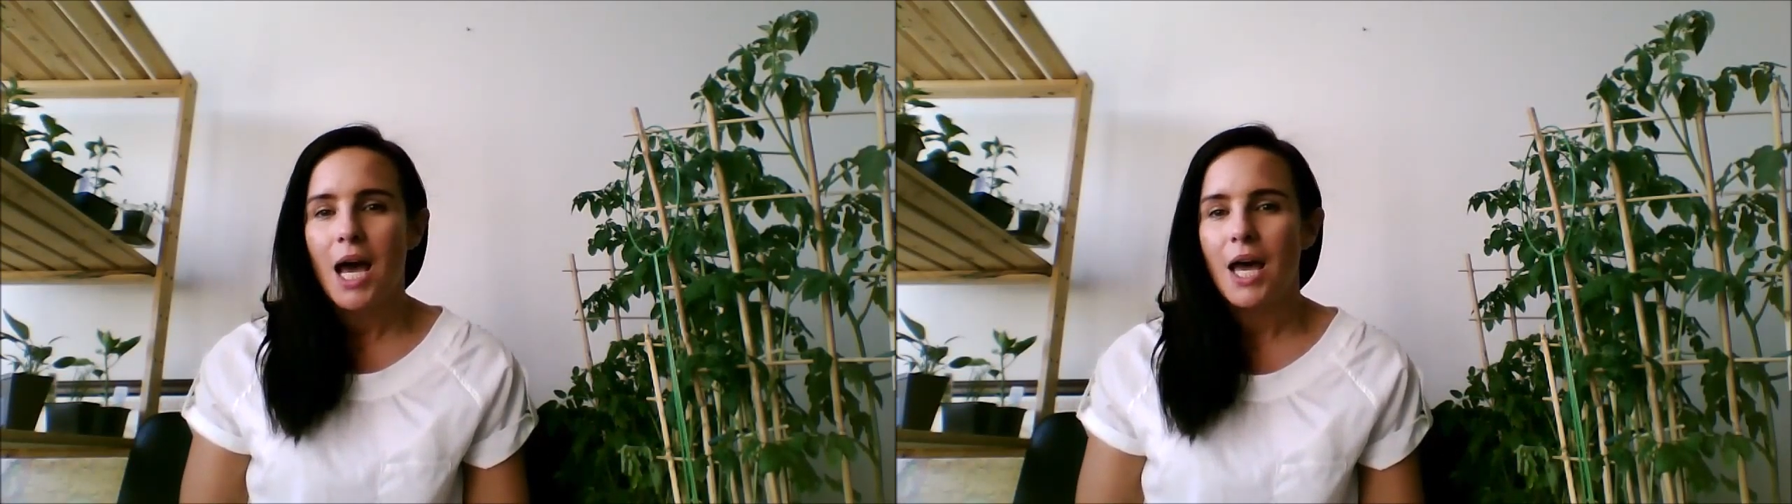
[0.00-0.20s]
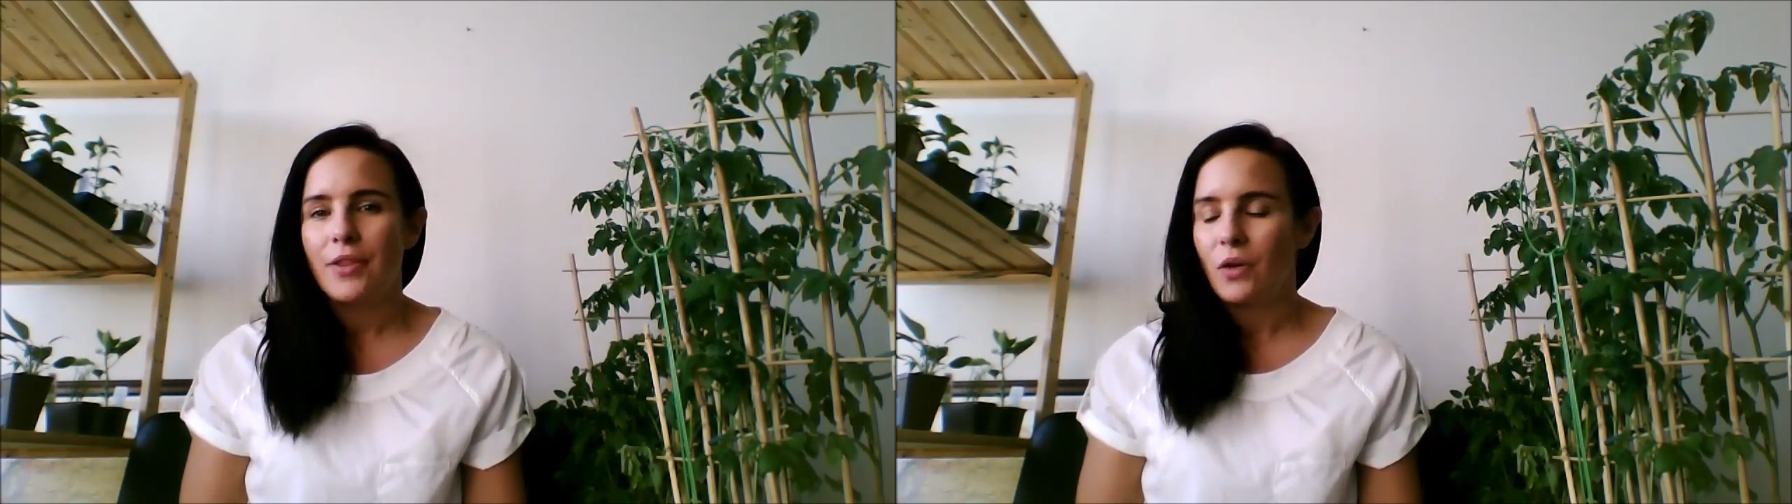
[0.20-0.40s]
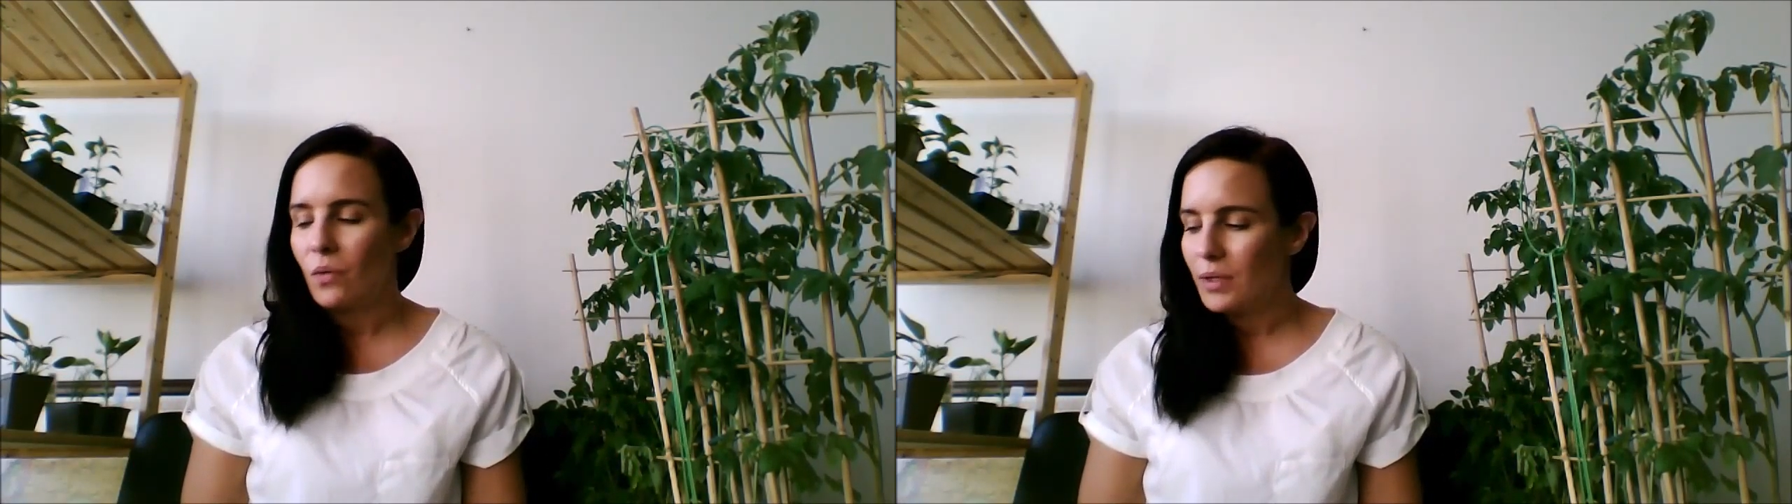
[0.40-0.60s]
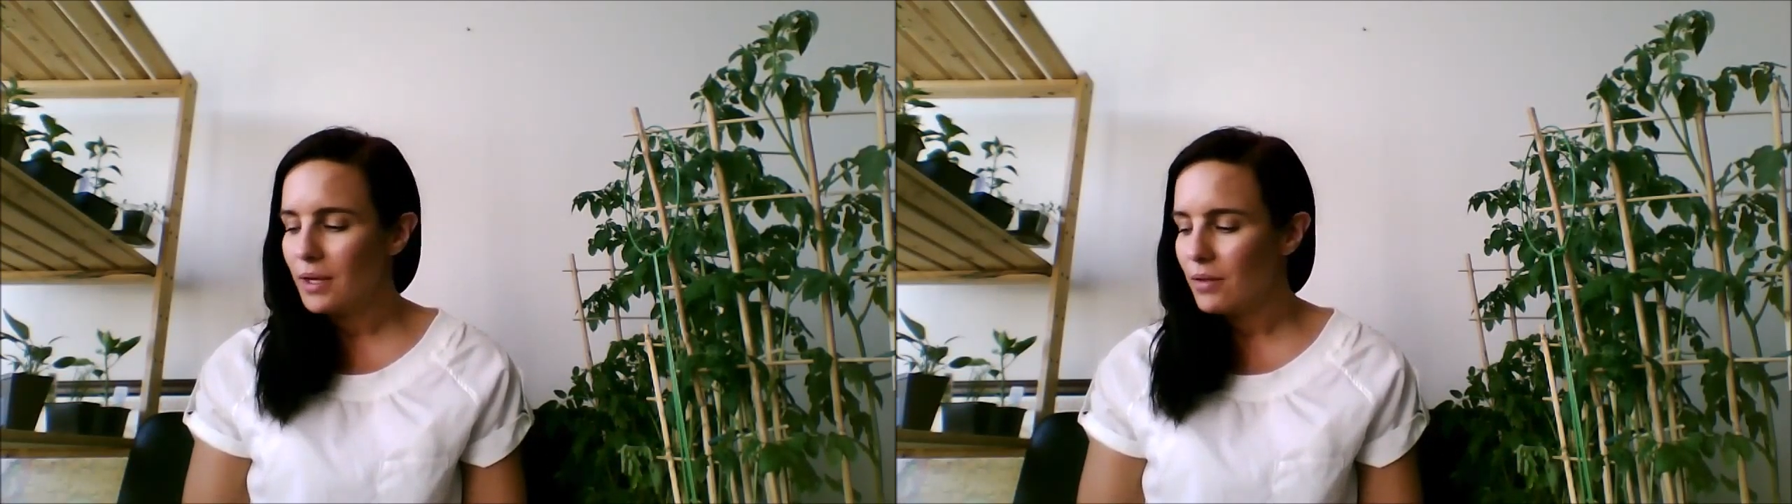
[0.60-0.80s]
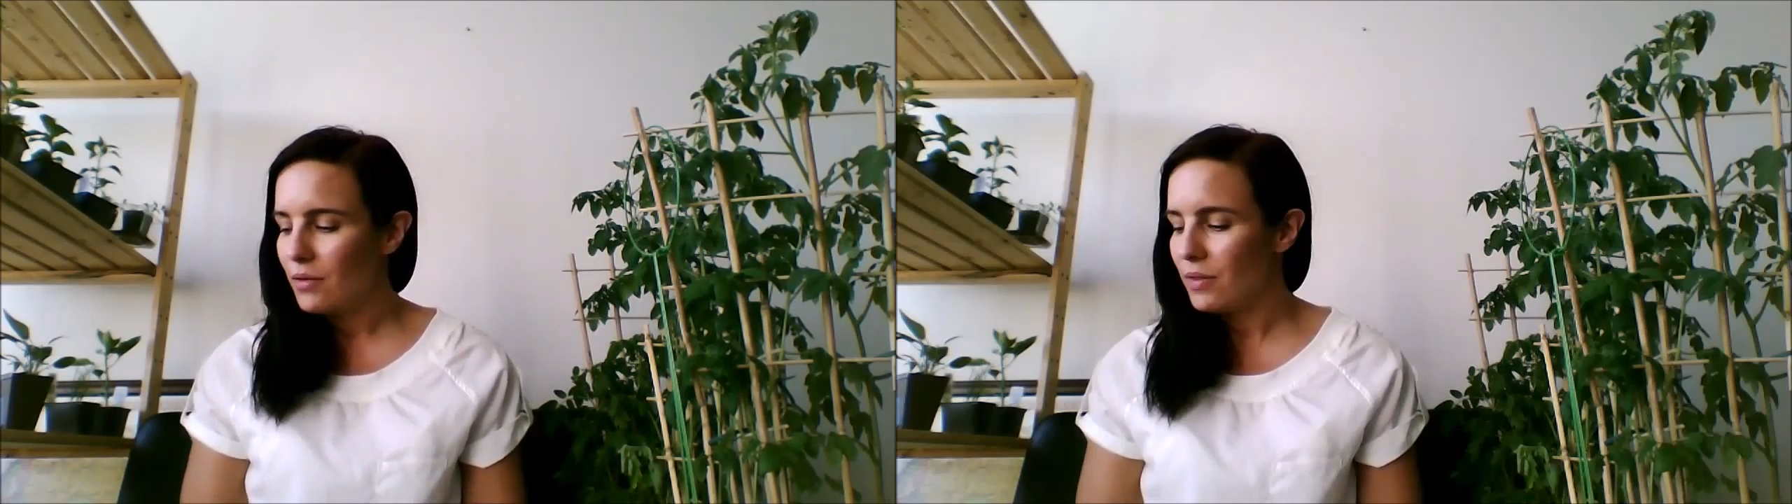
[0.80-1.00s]
Uh, the only
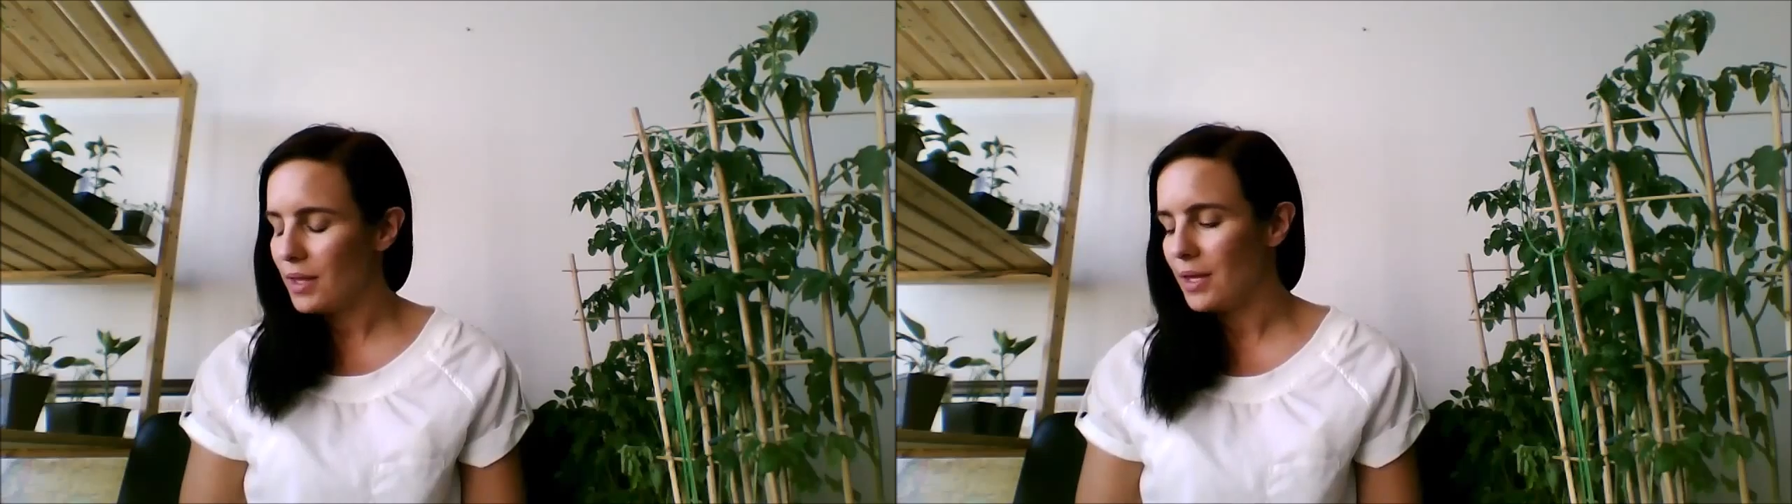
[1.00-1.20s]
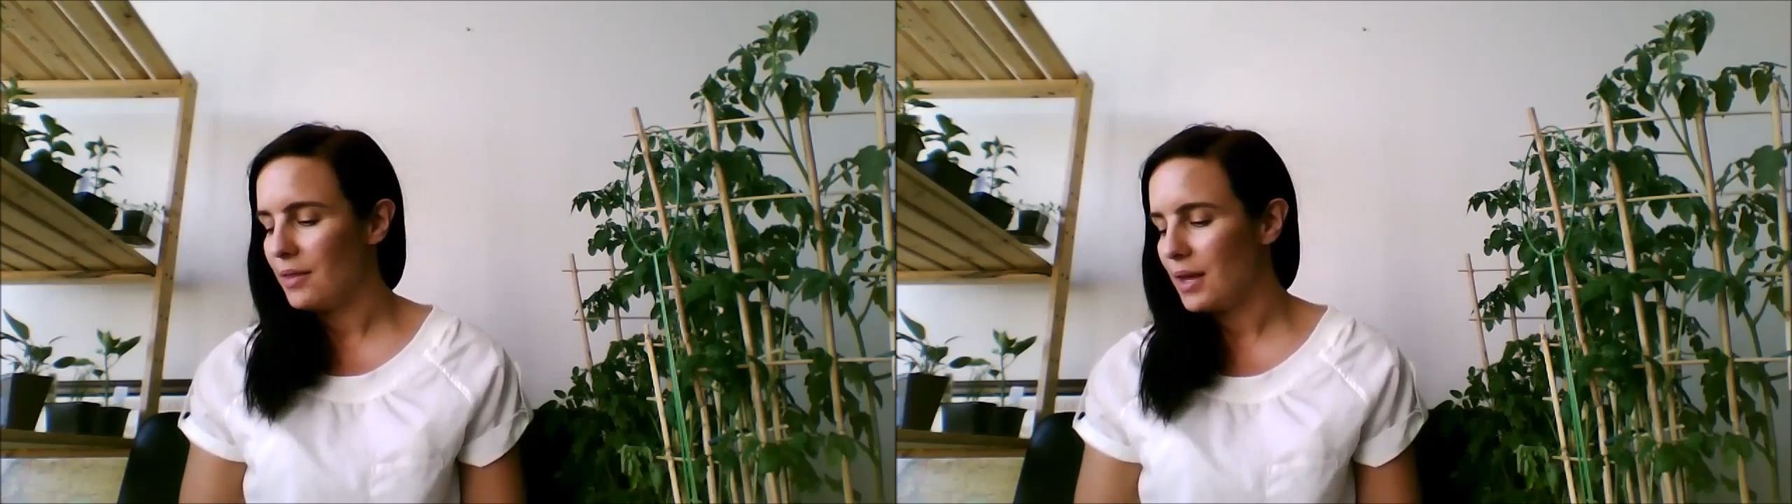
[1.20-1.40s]
other thing